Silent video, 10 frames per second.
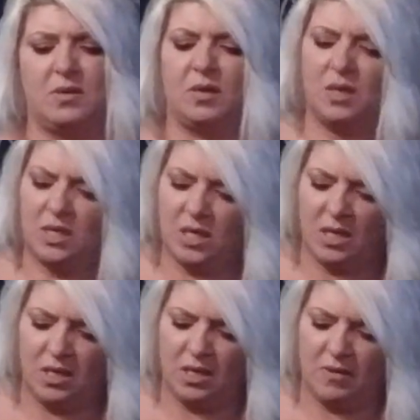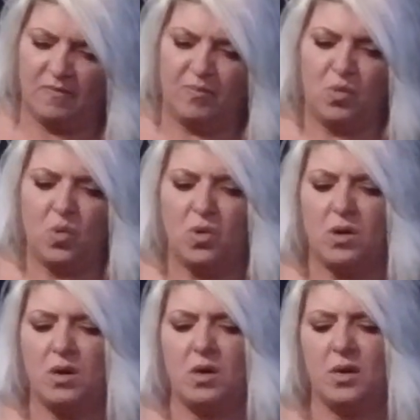Can I cut it more?
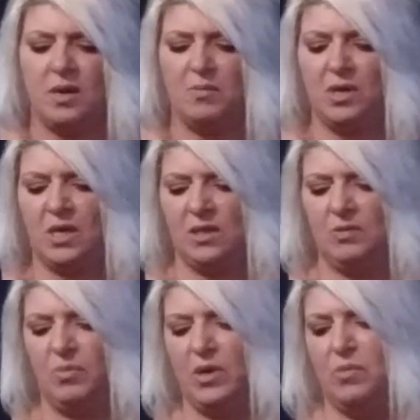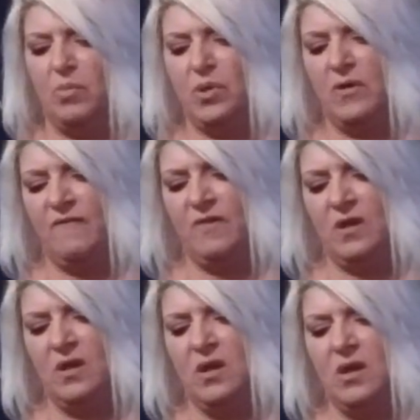I'm going to cut the bottom part of it.
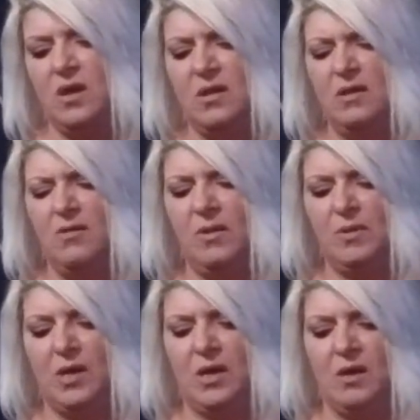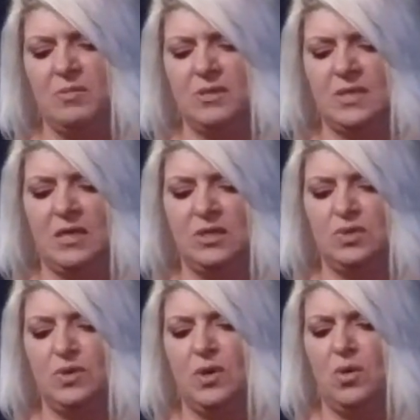No, I'm not. I'm just going to do
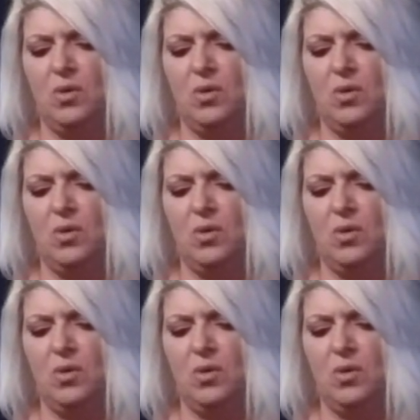it.